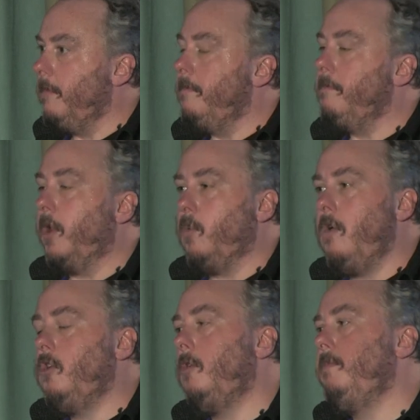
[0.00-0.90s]
But it won't
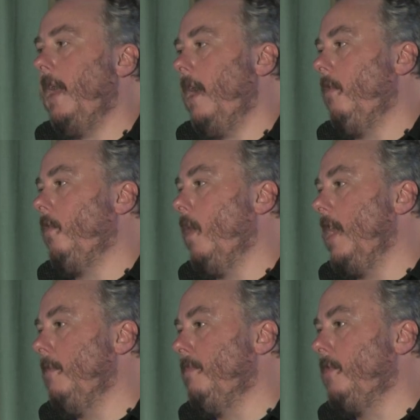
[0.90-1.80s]
come down the way
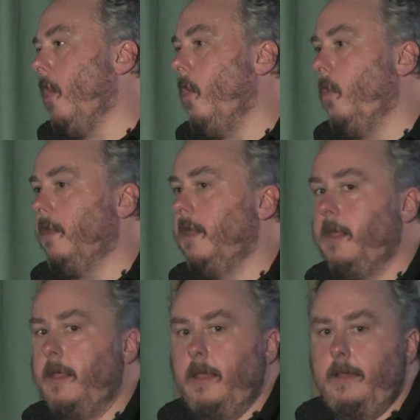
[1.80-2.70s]
you've been told,
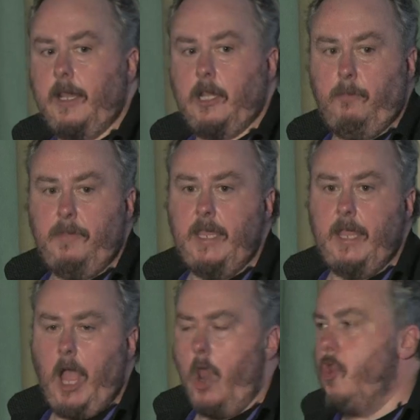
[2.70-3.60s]
that there'll be
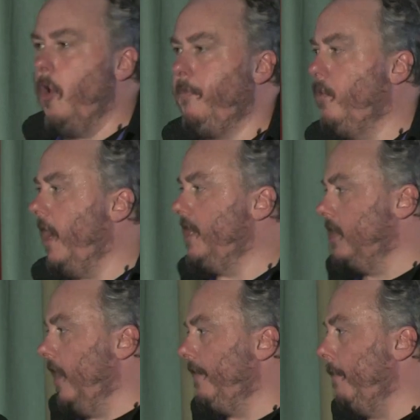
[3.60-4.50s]
an uprising
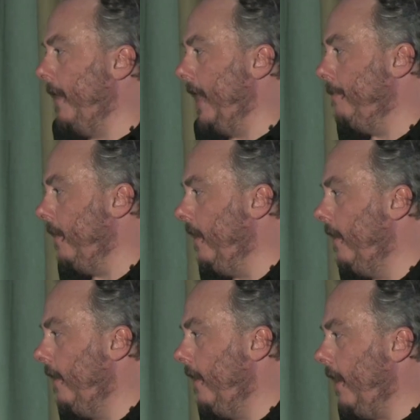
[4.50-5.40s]
of the people.
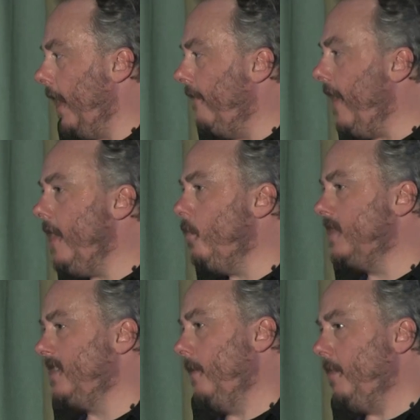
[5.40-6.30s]
If anyone
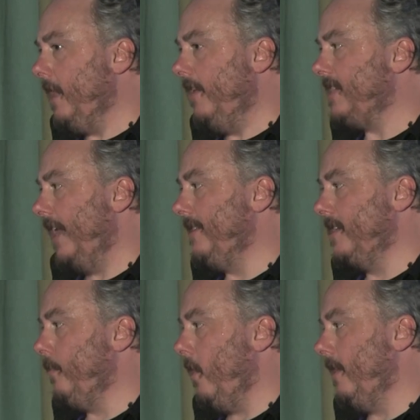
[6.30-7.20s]
still believes that at this
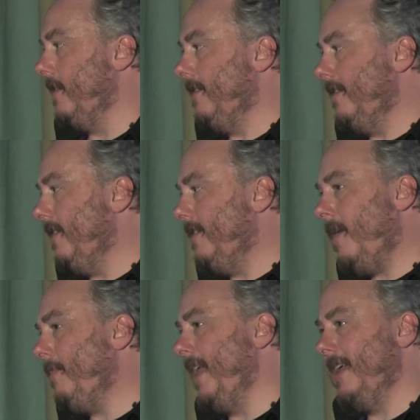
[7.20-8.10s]
point, you're not
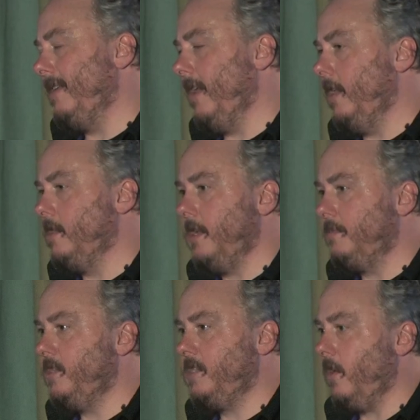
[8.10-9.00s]
paying attention. I'm
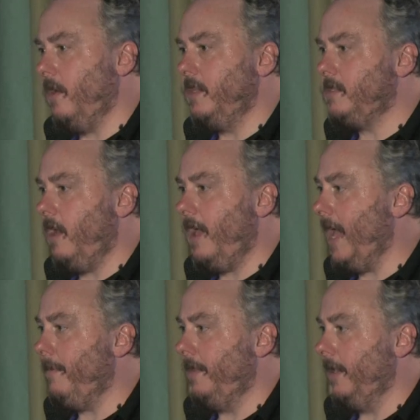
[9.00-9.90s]
just sorry, it's not
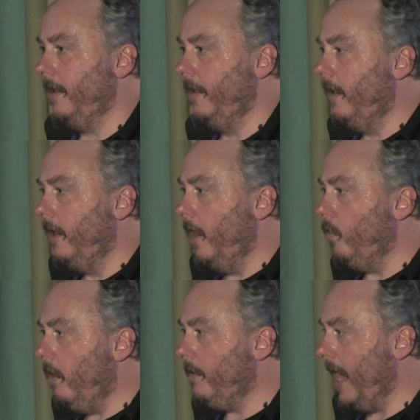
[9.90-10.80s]
happening. It
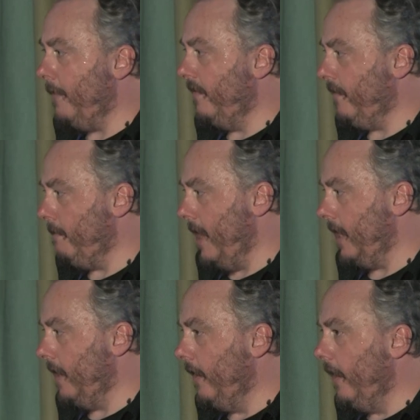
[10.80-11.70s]
won't happen for many.
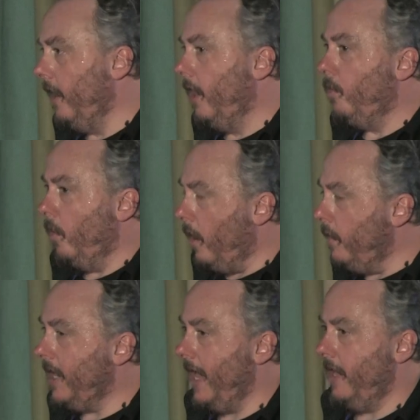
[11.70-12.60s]
But what we
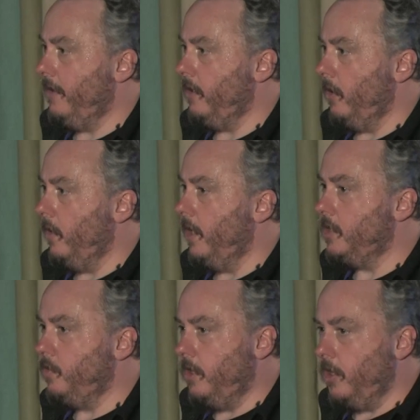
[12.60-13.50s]
can do is
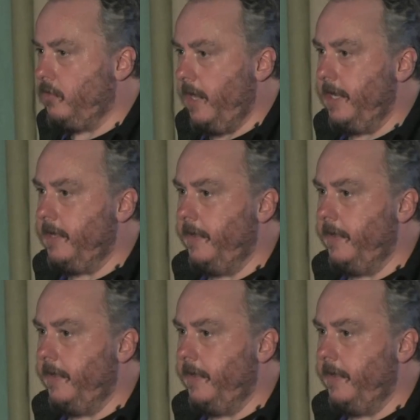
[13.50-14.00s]
we can create